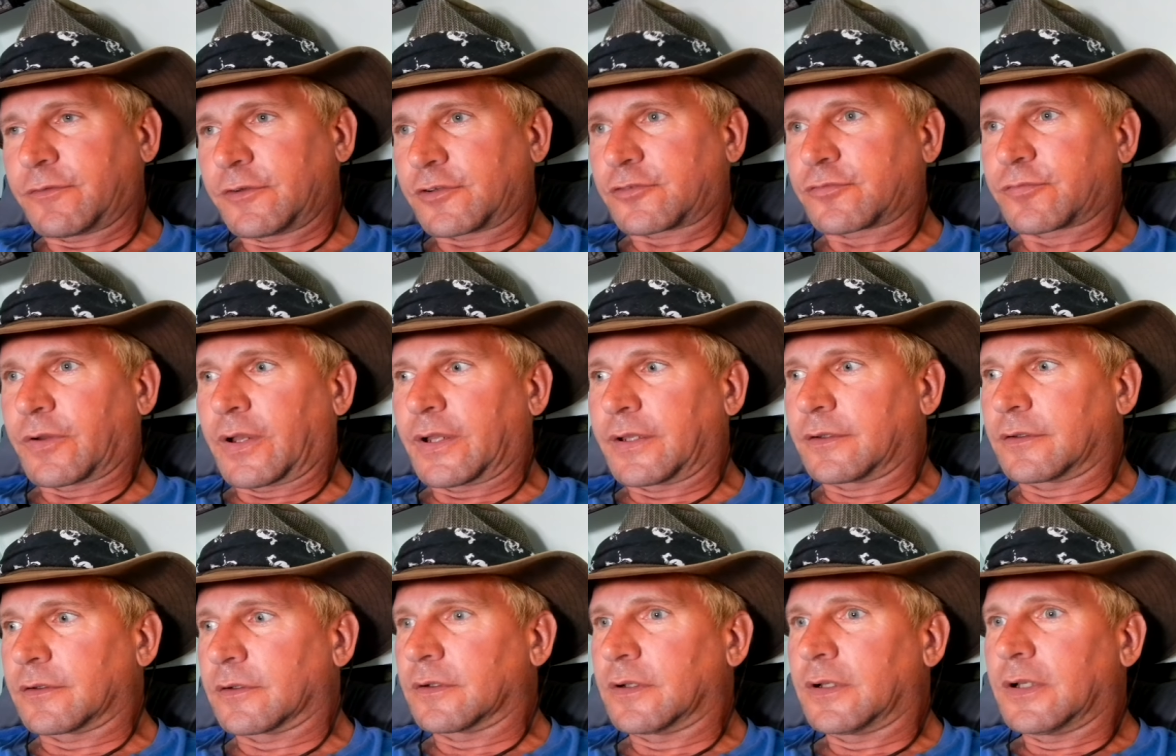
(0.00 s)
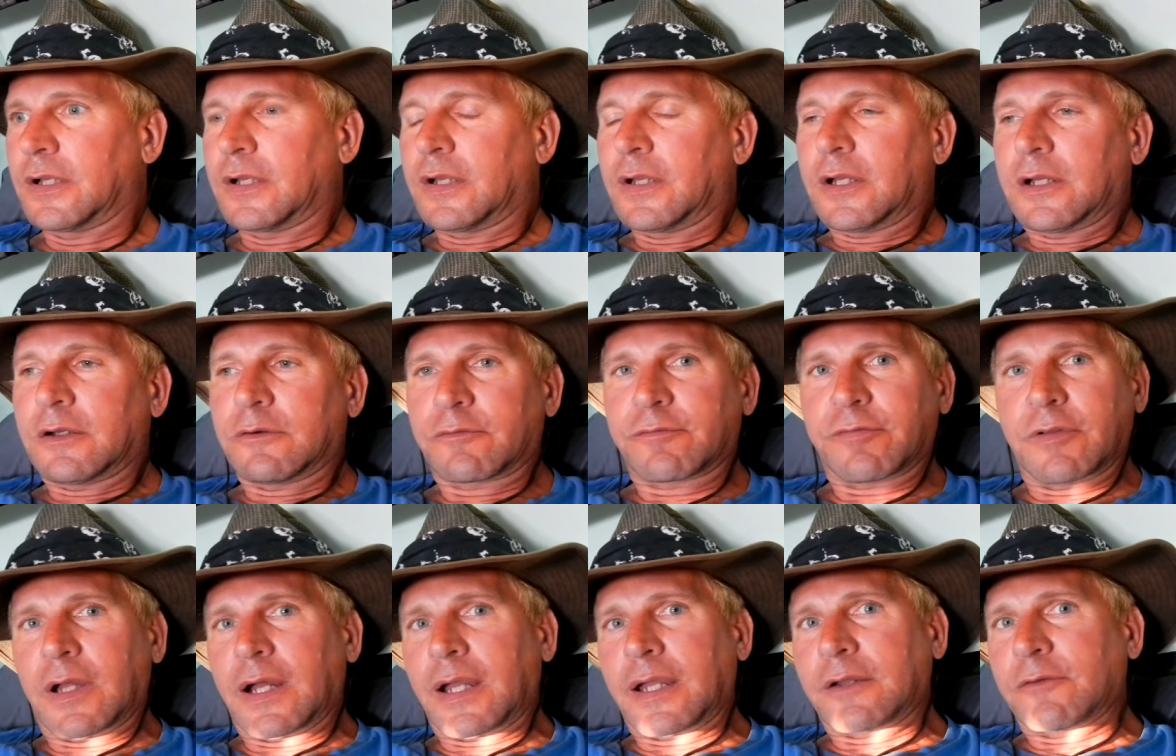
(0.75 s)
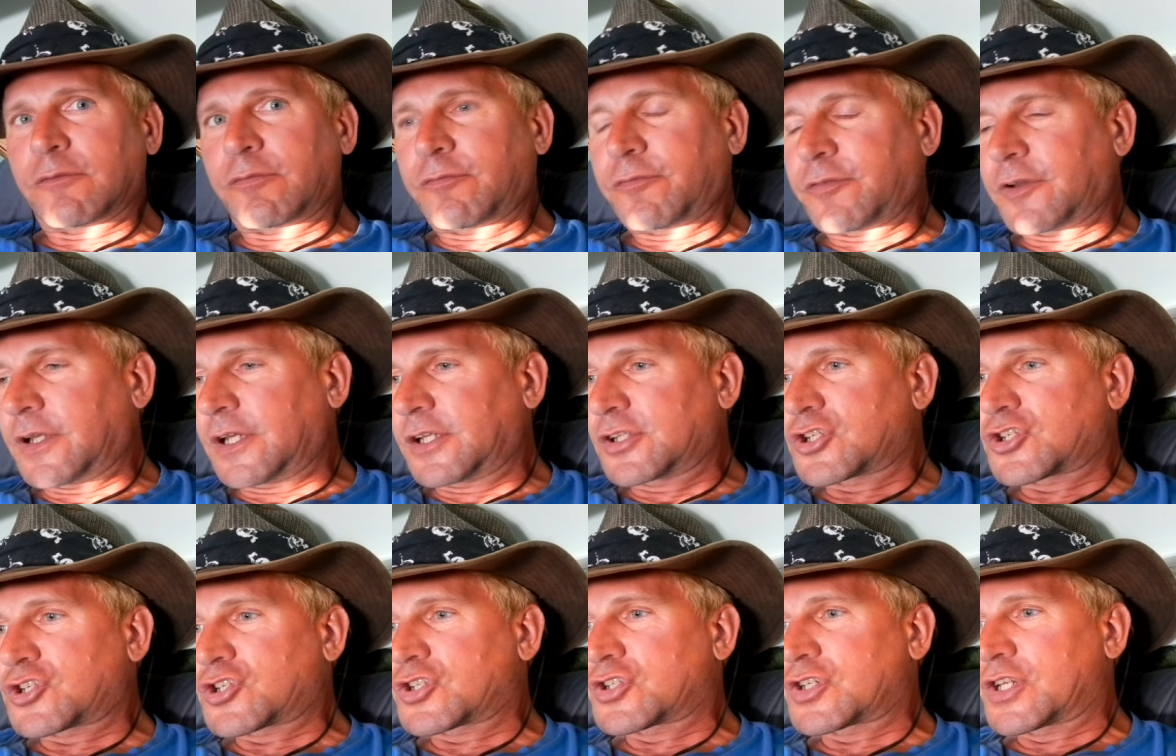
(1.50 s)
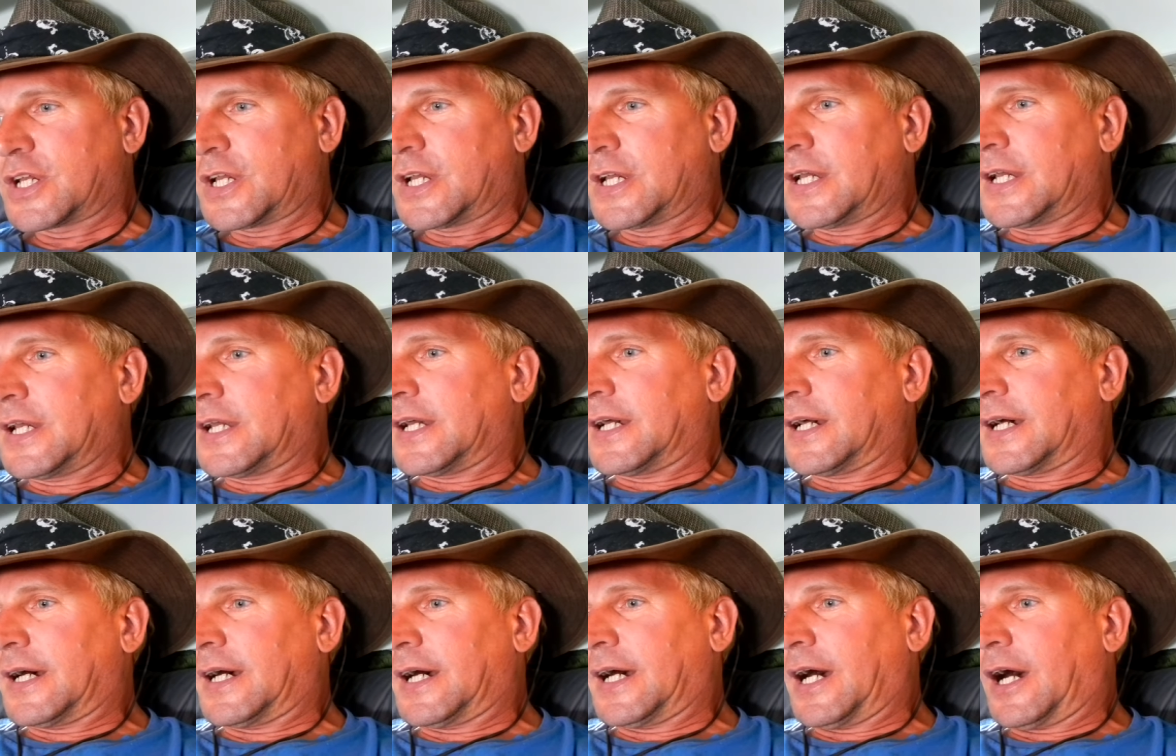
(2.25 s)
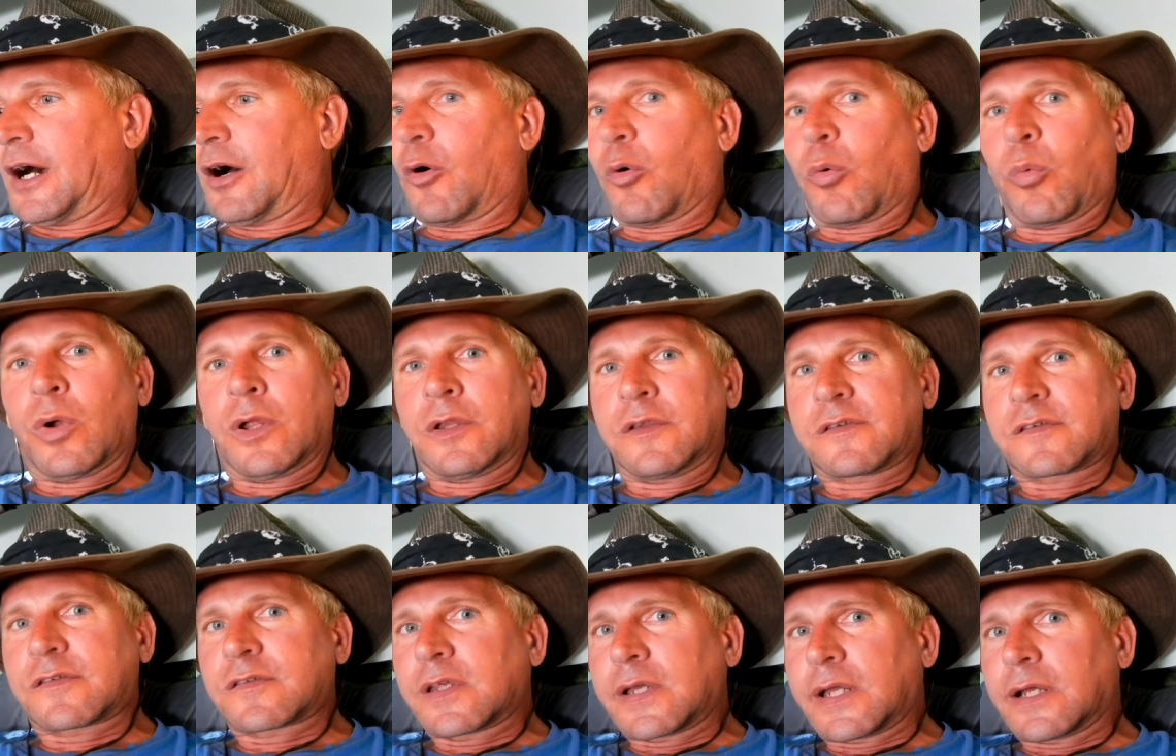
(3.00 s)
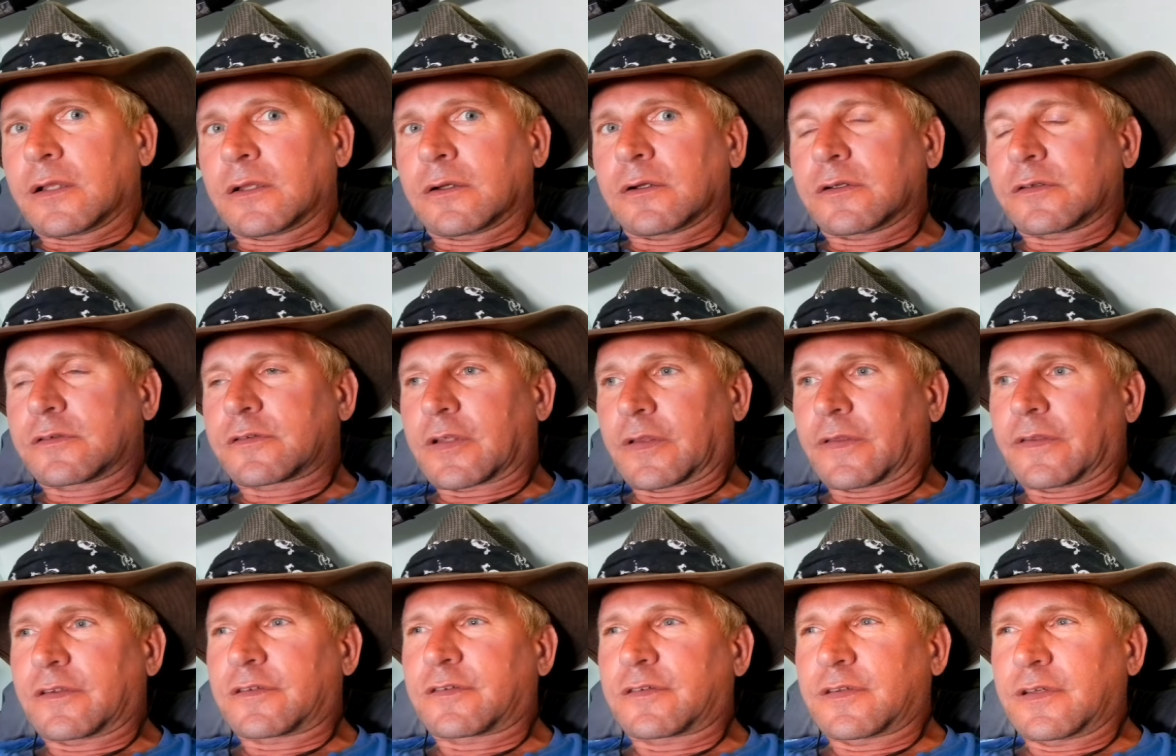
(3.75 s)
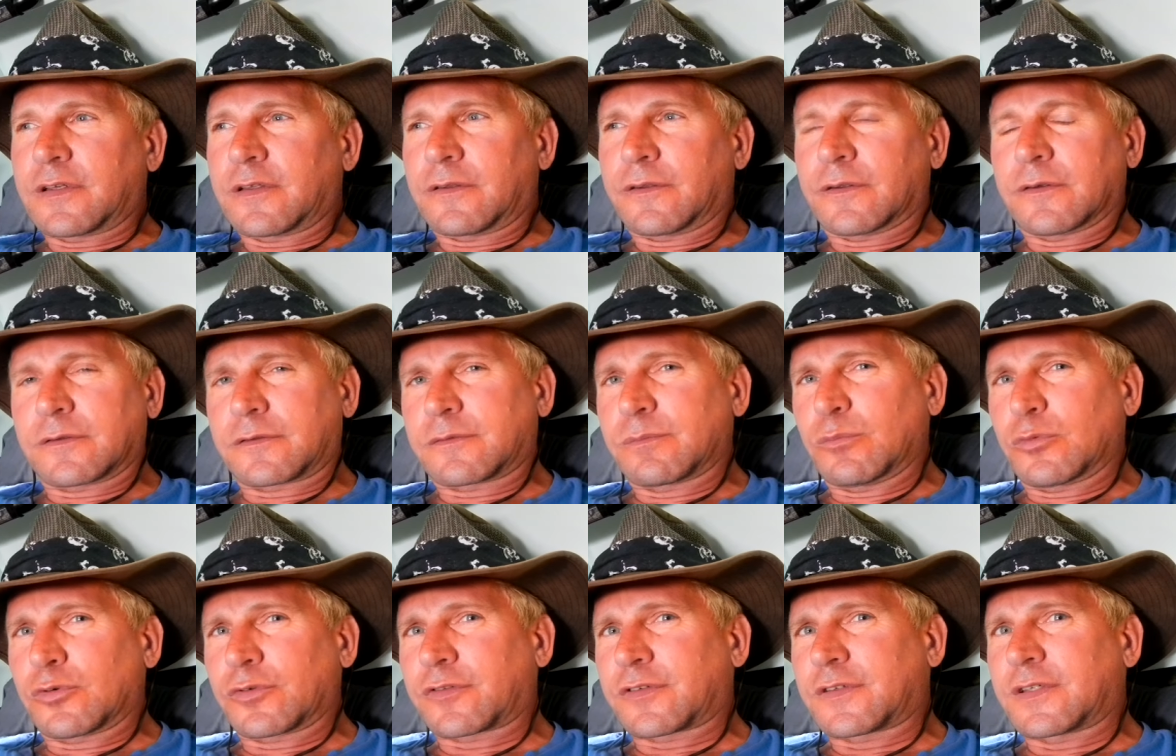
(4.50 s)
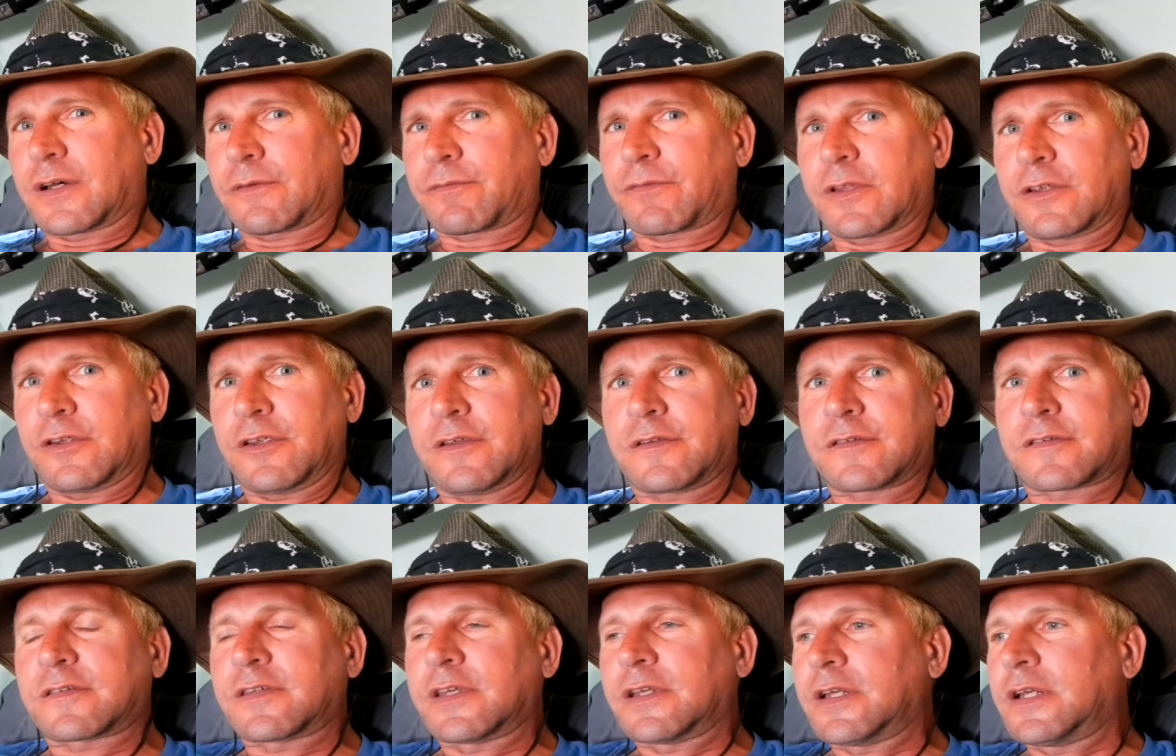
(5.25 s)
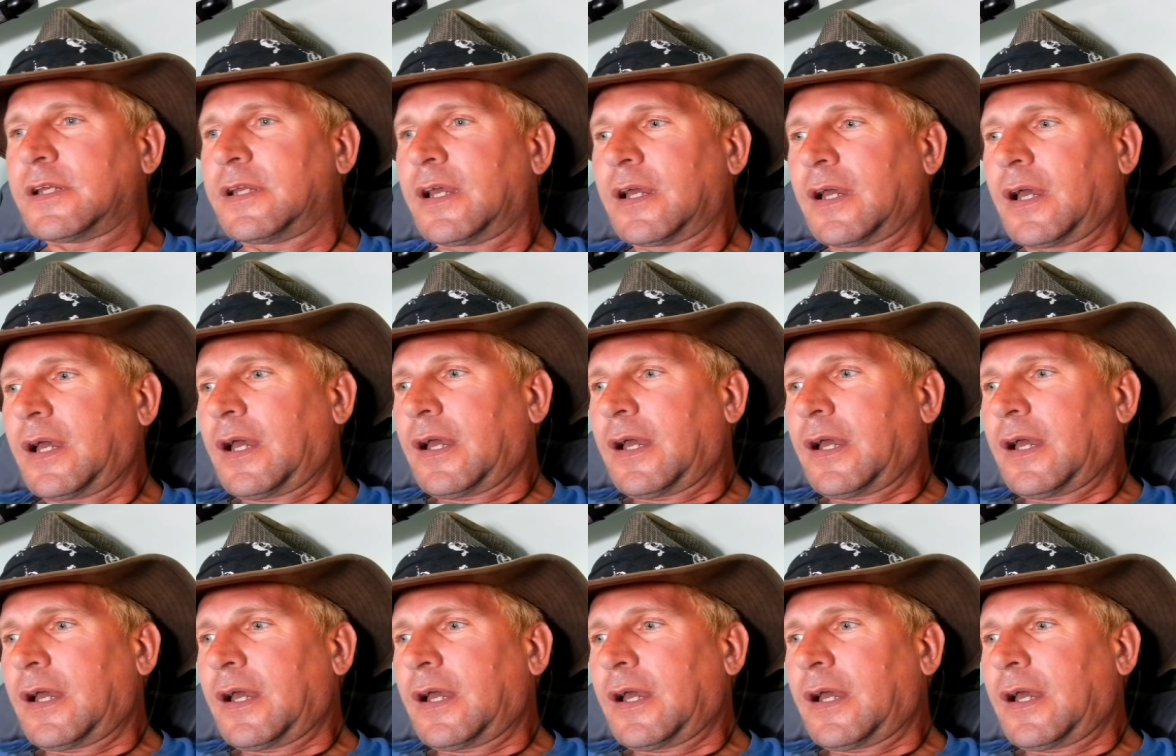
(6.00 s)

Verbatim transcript: Fish finder, flying fish, uh, wind sailors on the sea. There's more stuff that you see.